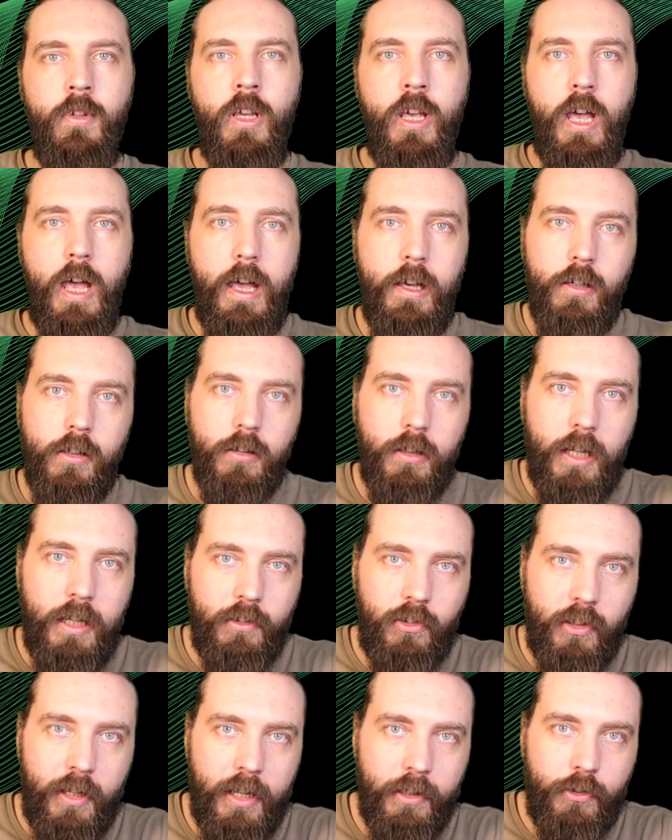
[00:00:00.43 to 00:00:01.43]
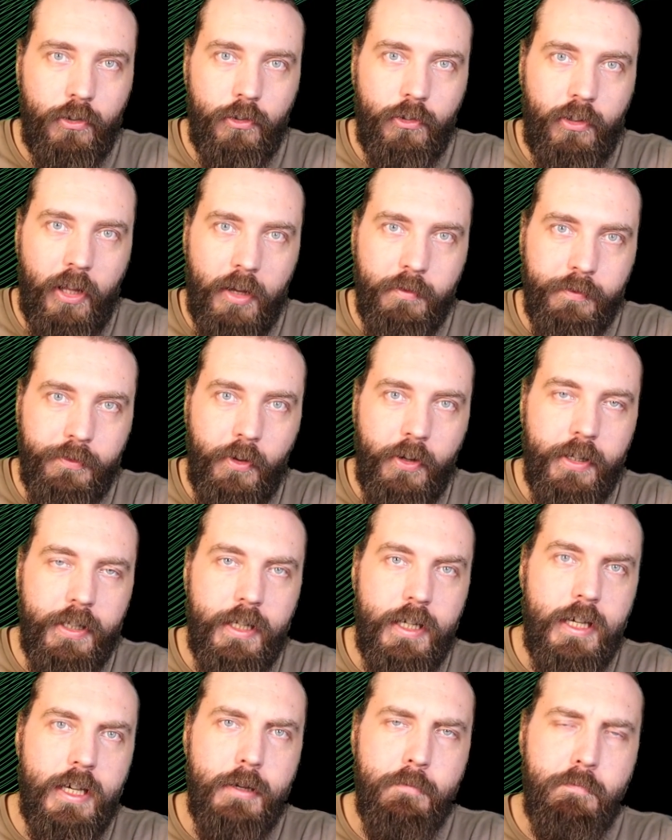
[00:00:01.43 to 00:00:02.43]
Hey yo lads and lasses, Damphyre
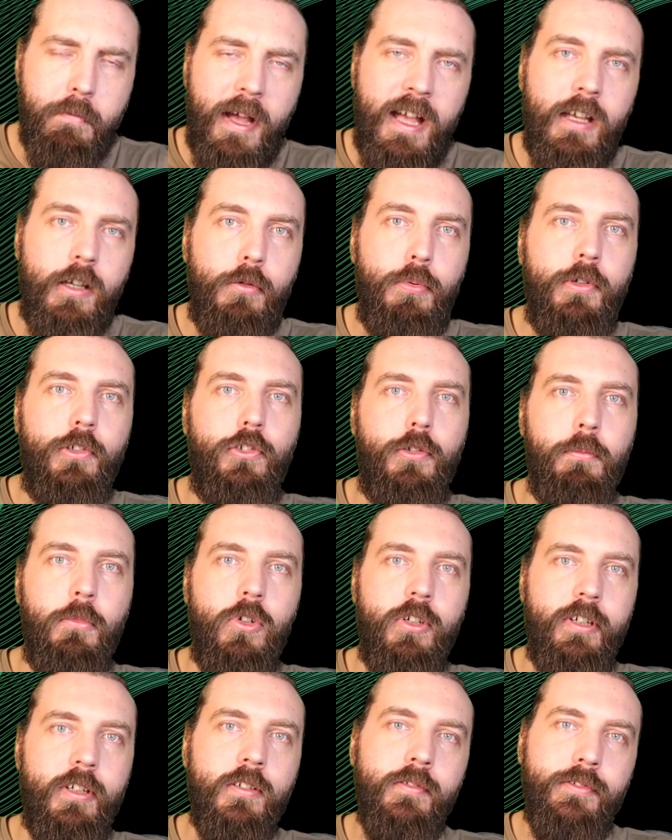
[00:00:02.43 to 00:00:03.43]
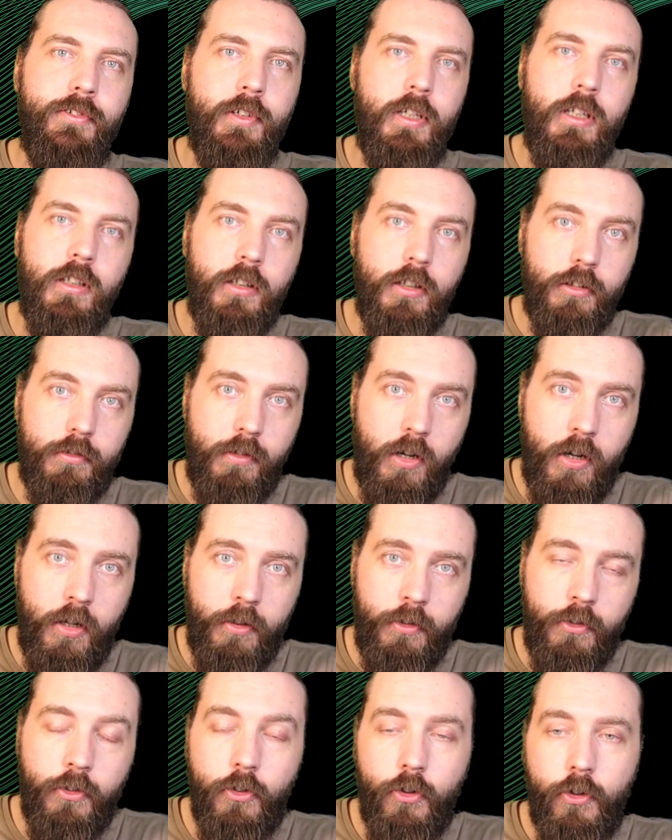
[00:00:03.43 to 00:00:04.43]
here, back with some more Infinite
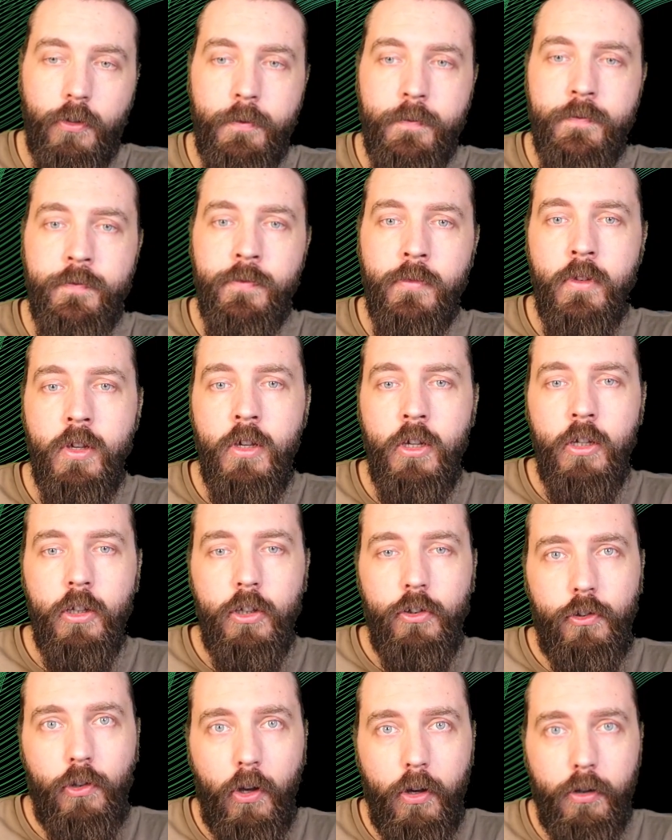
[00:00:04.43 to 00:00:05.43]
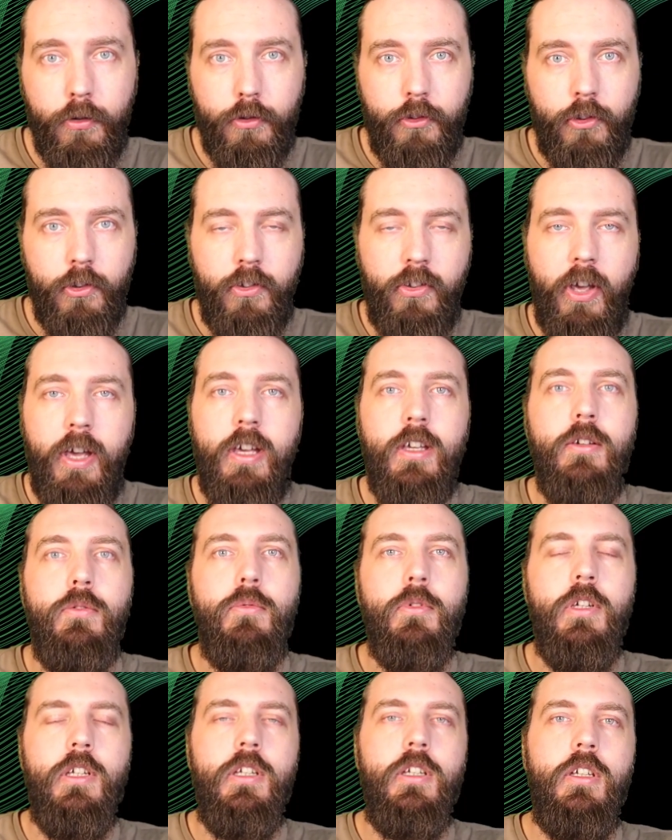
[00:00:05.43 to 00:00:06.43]
Lagrange. So today
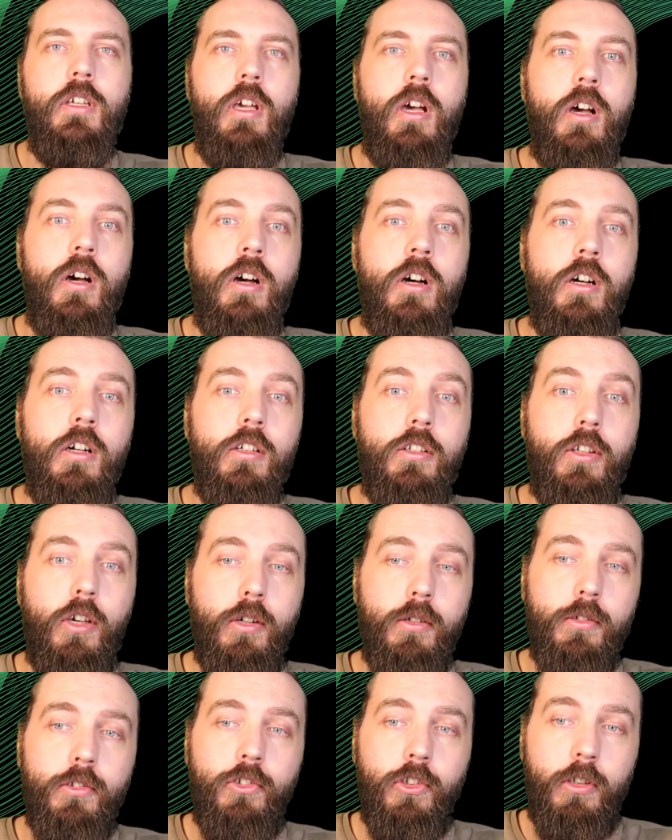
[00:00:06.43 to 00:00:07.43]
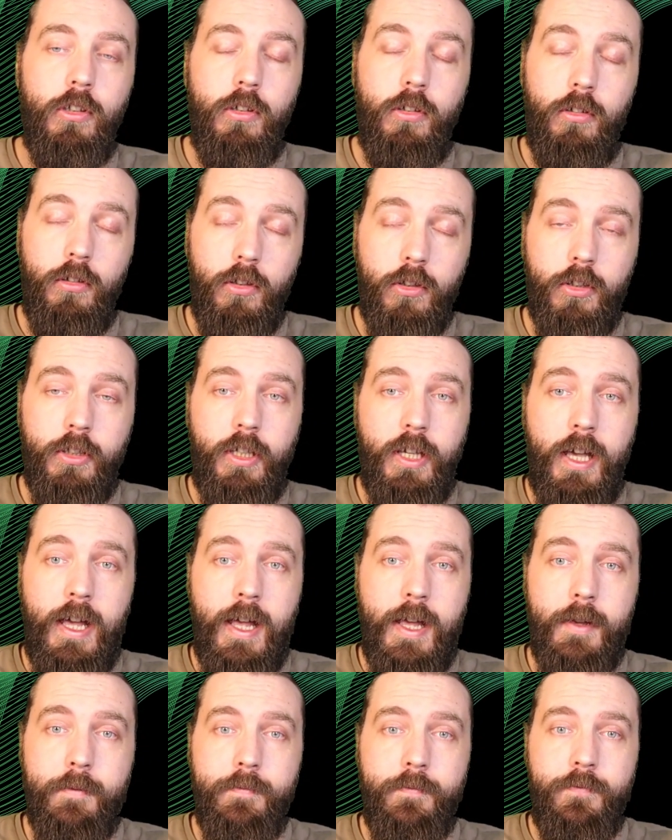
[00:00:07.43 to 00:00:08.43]
we are going to look
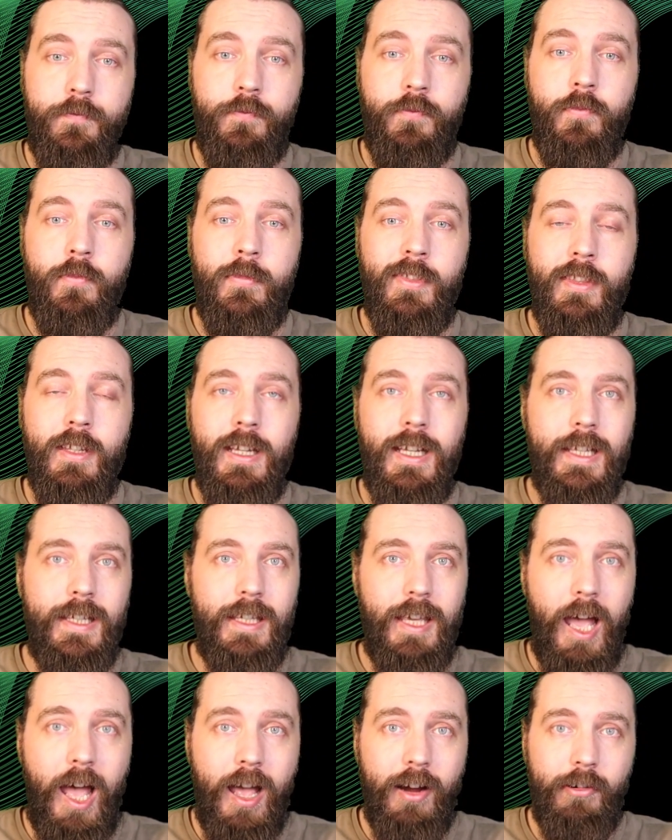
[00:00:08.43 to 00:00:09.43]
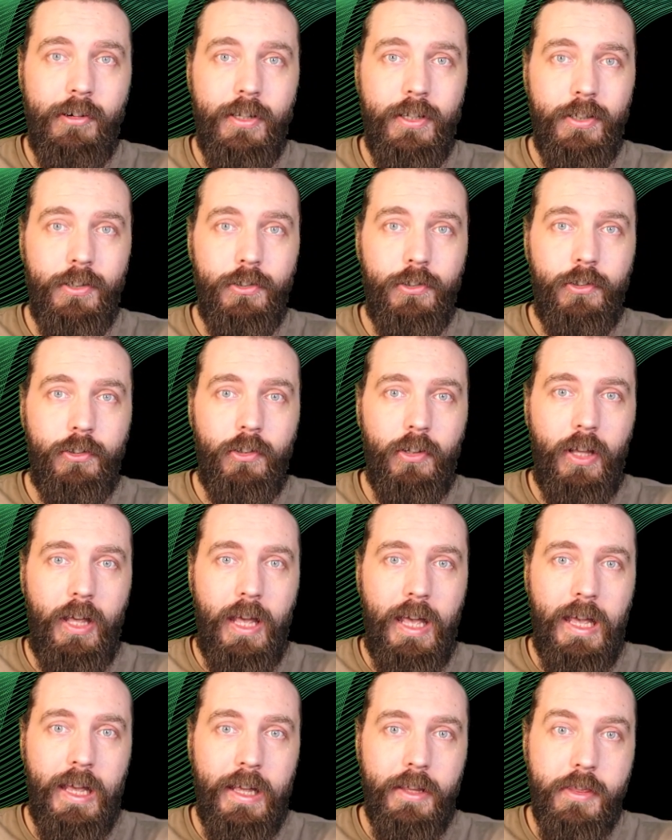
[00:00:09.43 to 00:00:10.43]
at carriers
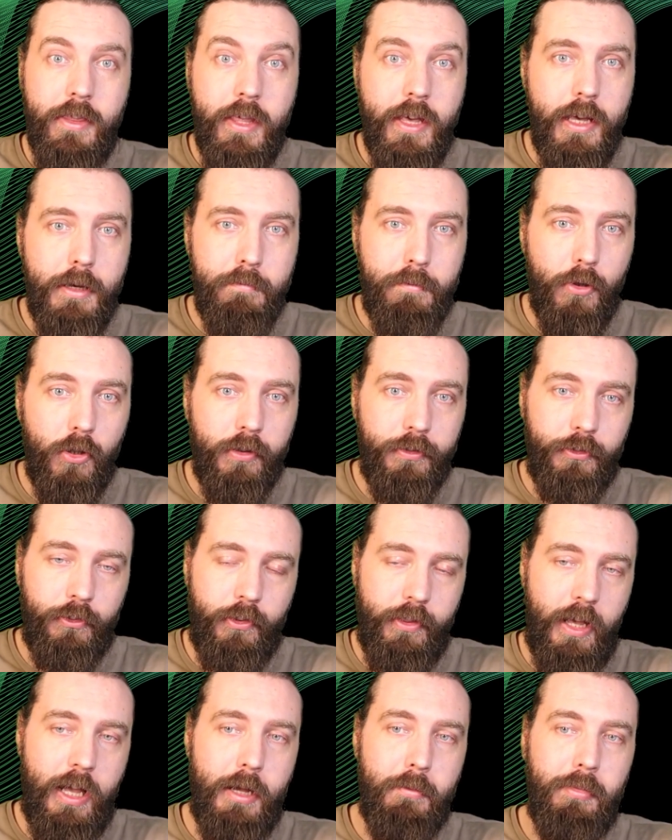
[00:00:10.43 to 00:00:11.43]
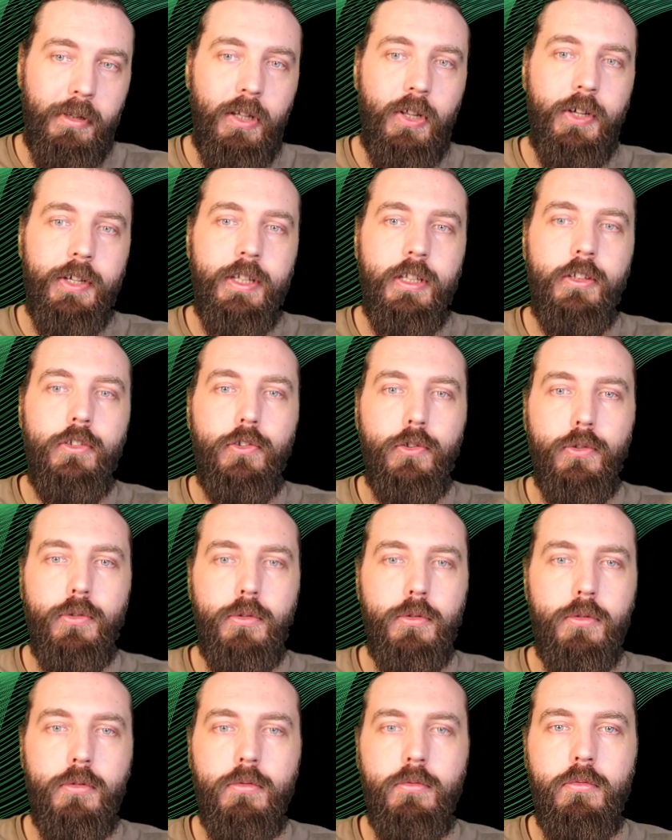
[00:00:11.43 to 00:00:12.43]
and their buffs that apply
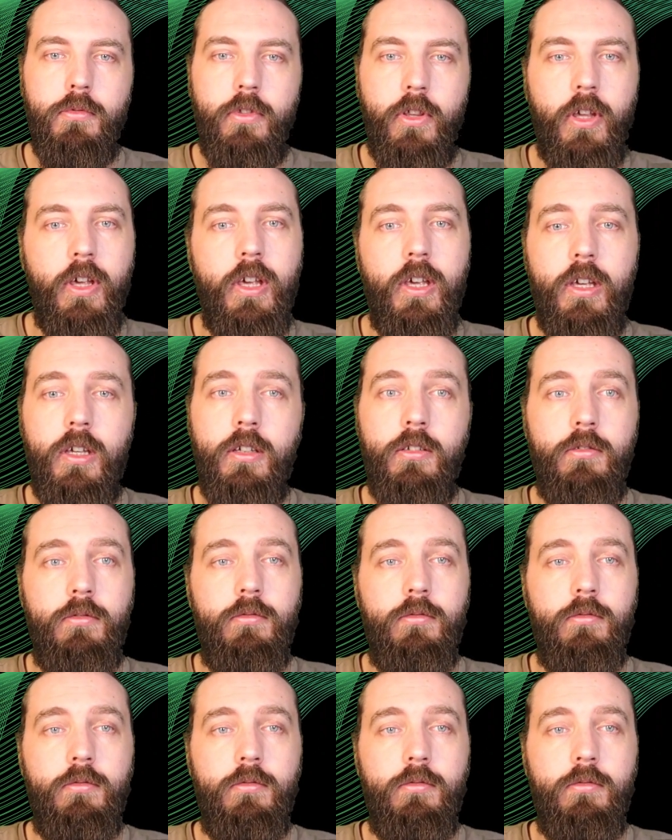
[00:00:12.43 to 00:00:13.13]
to their